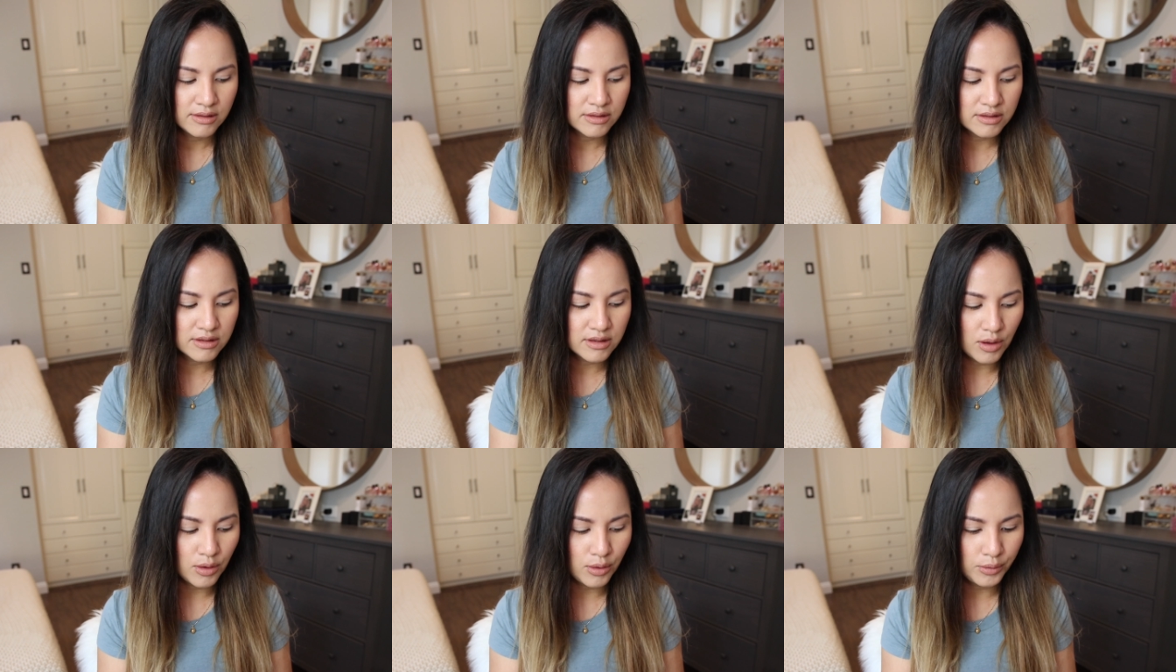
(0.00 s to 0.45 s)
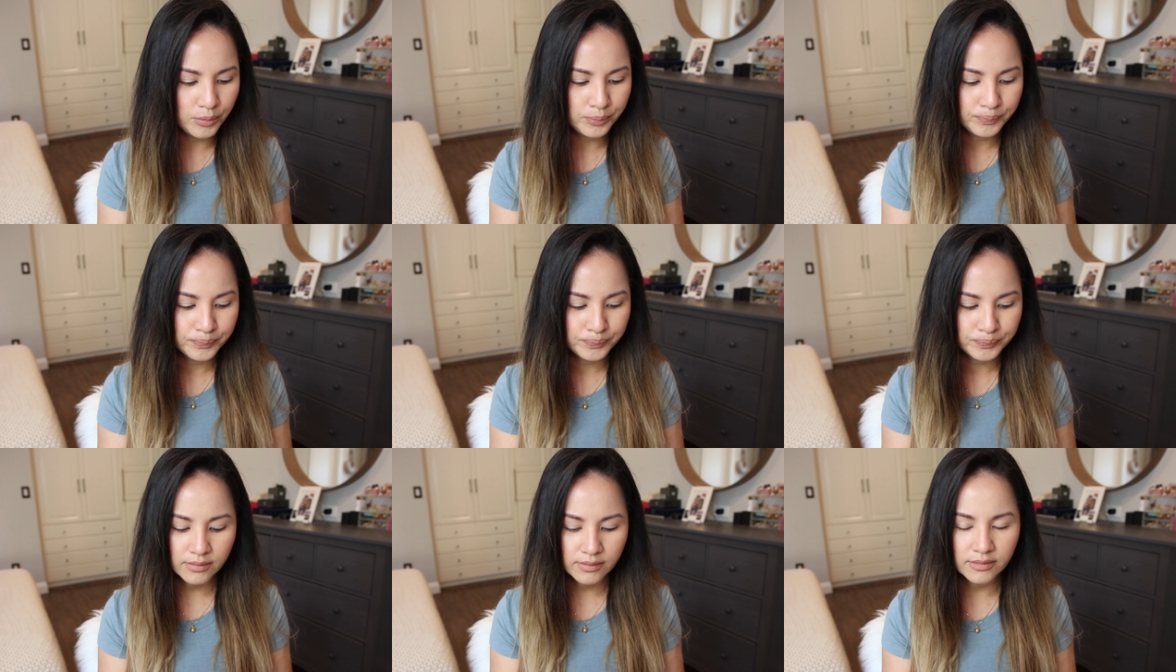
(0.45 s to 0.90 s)

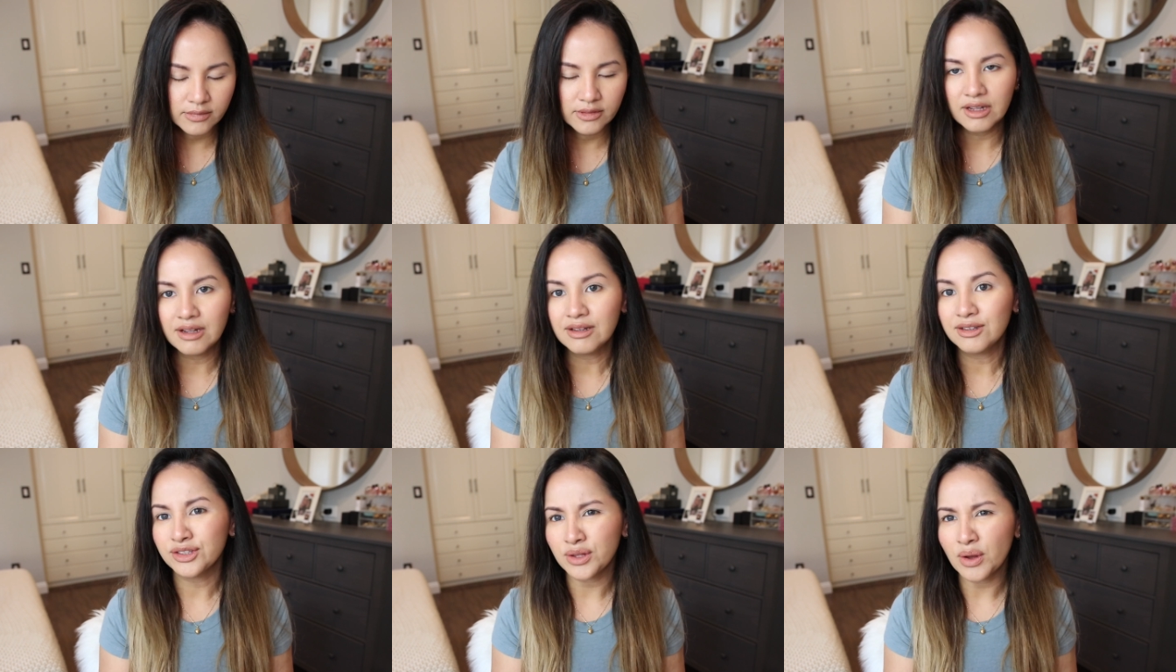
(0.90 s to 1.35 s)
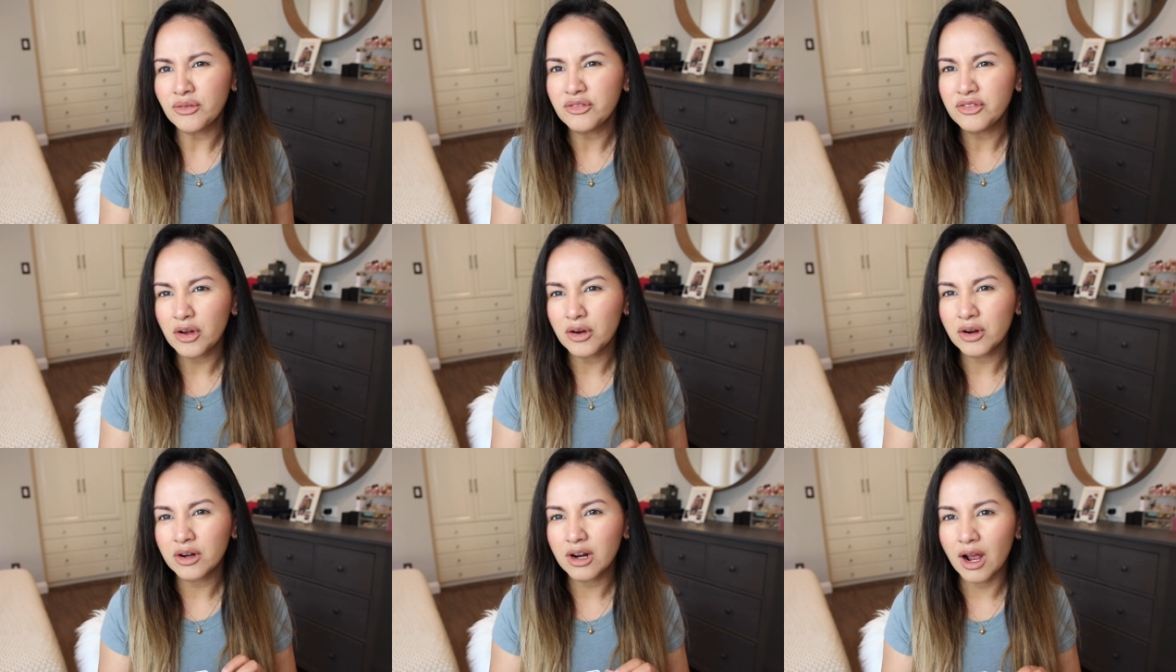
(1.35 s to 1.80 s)
so so
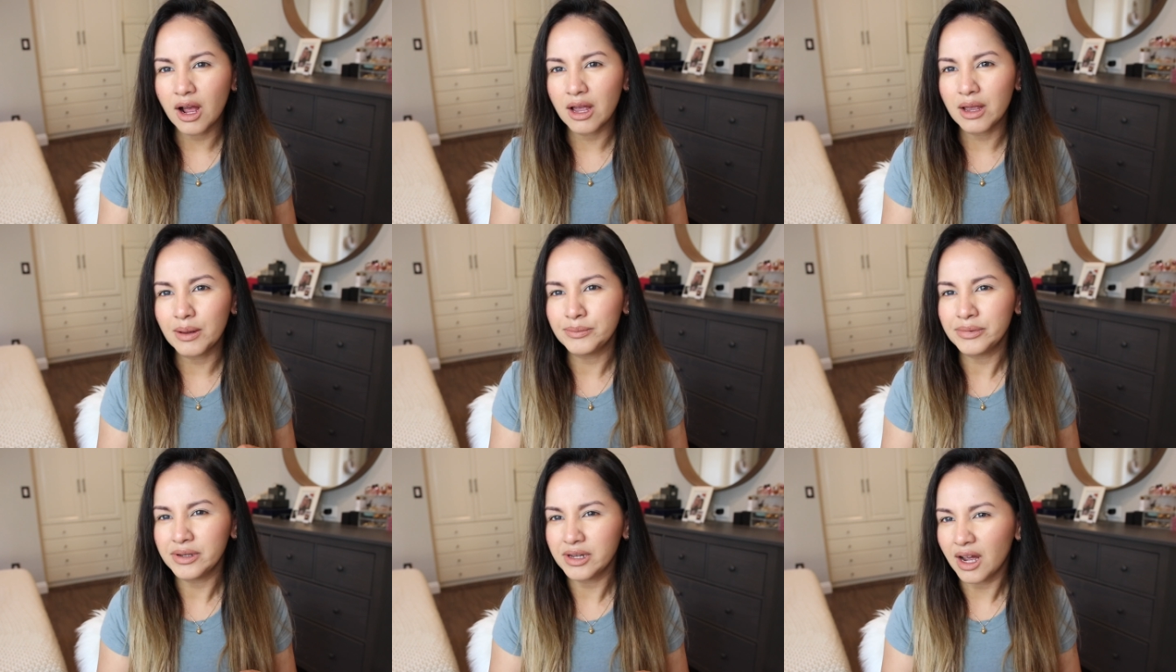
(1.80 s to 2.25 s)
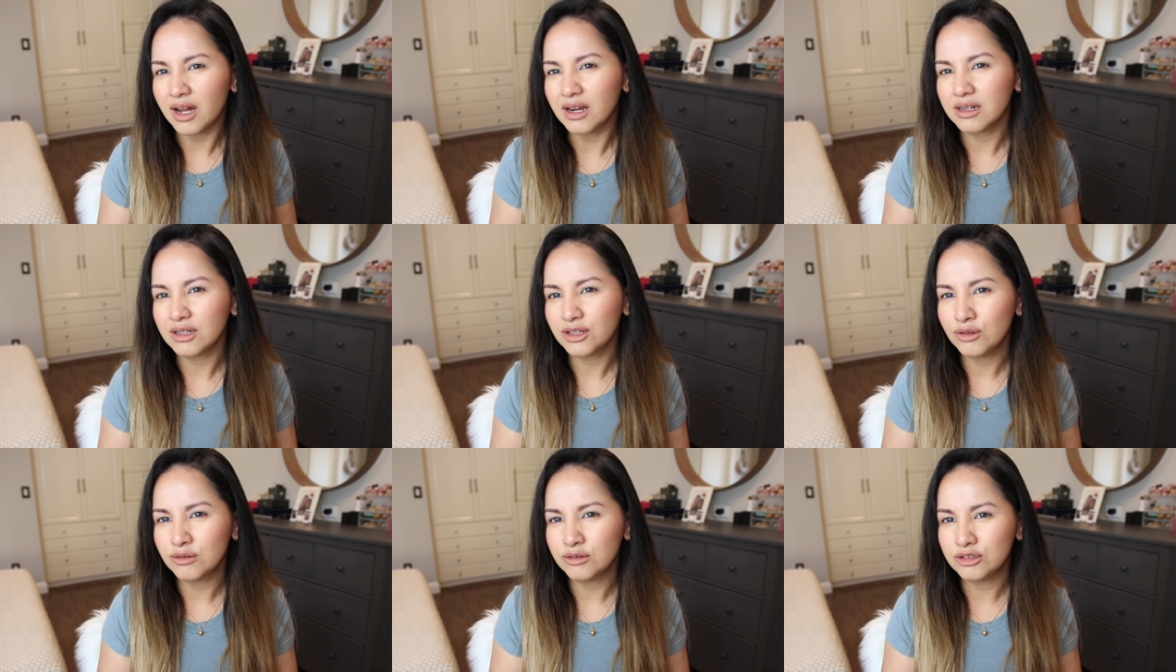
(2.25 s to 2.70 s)
far i'm
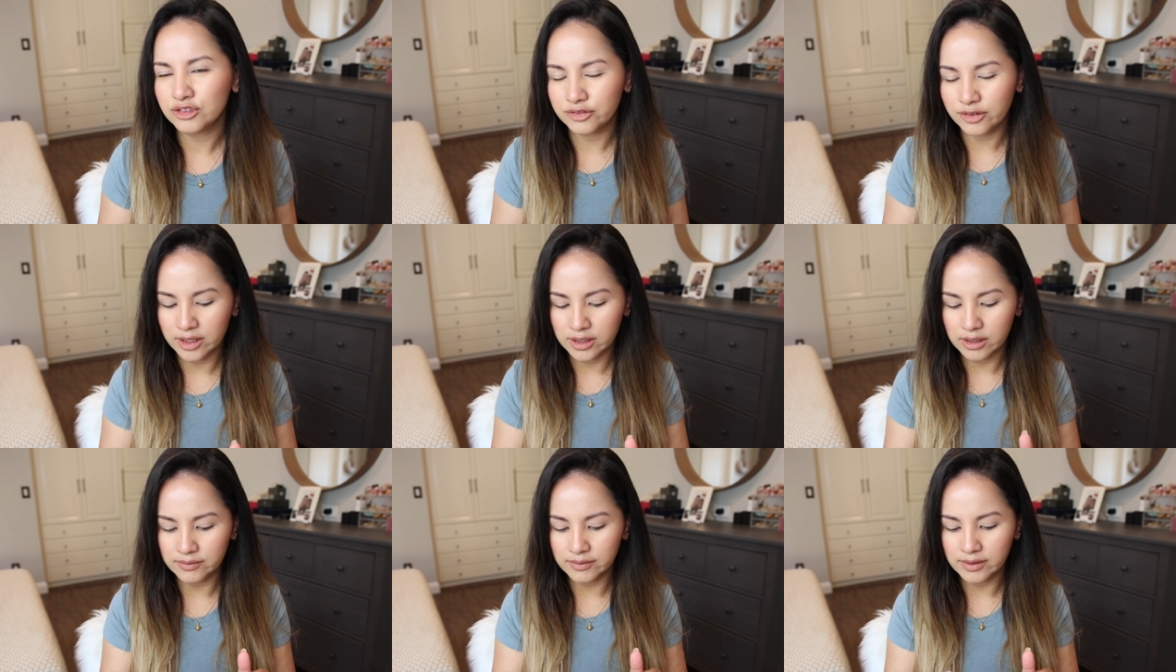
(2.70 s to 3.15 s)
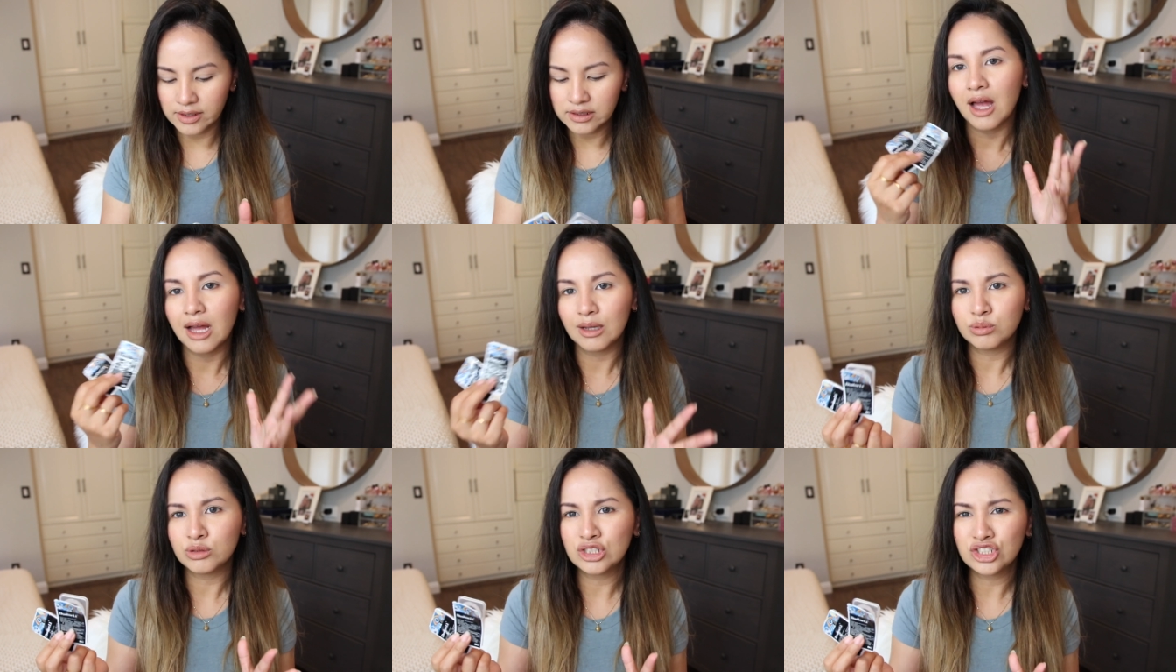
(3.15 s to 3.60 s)
not a huge fan of
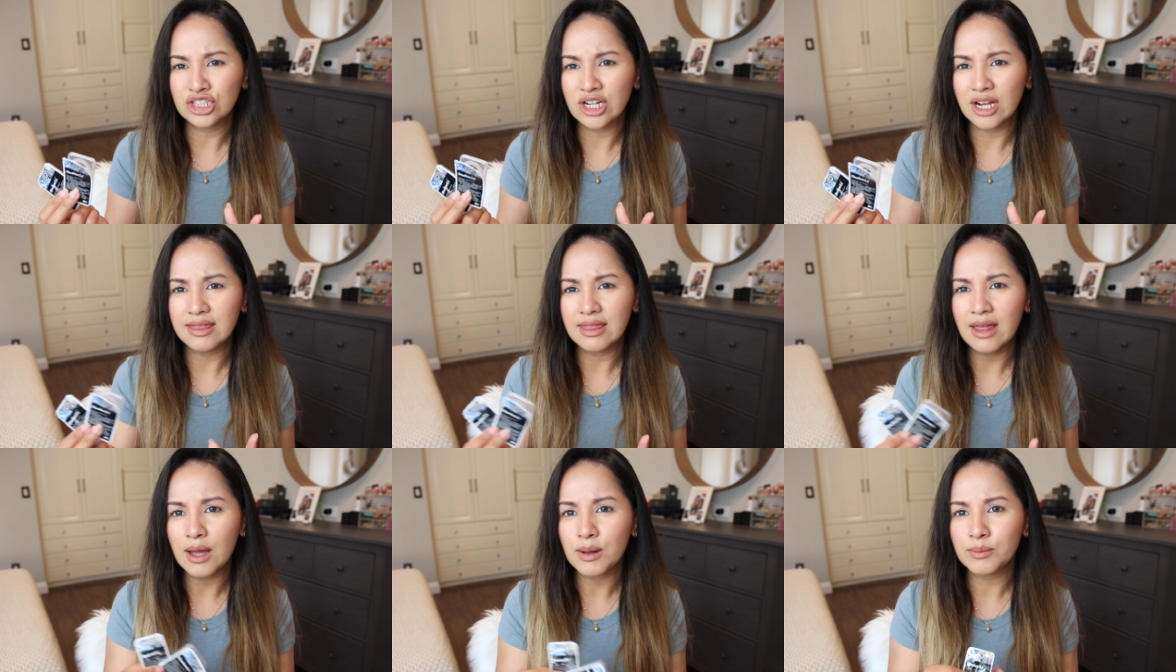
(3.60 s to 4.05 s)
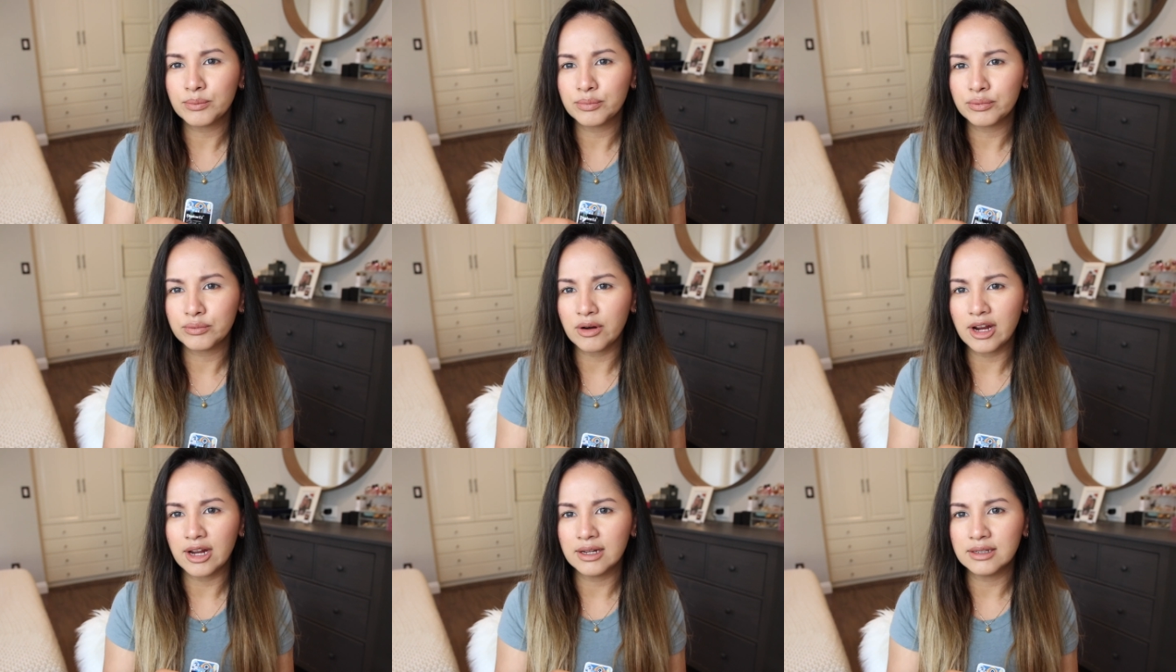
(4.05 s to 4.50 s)
it i appreciate that
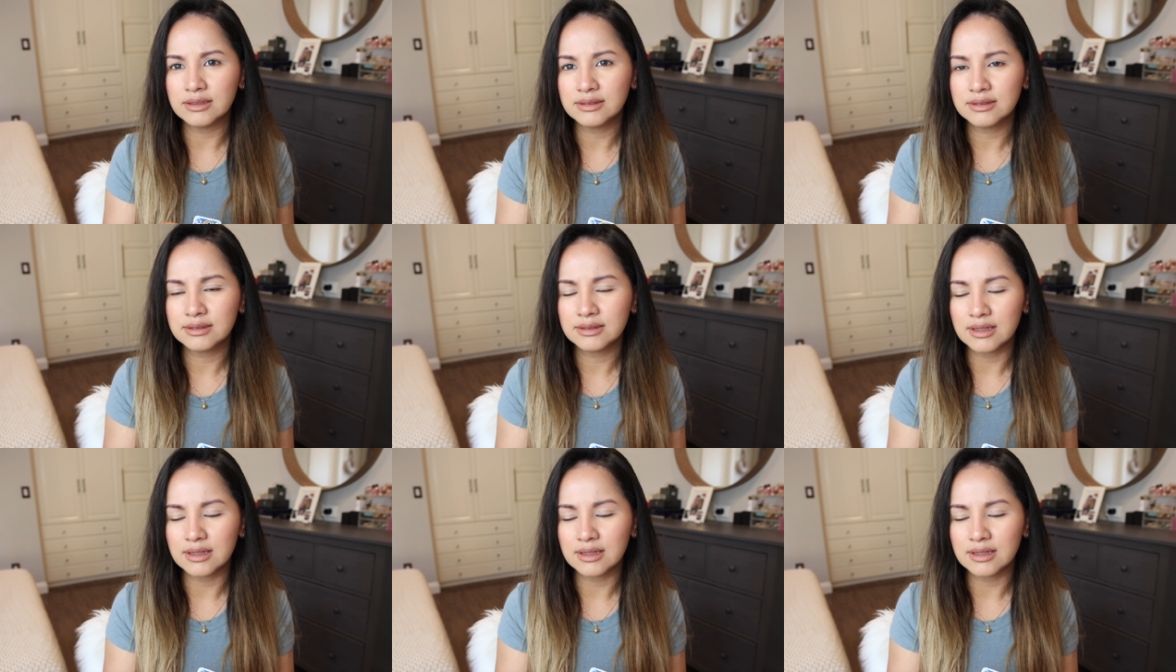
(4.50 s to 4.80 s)
brand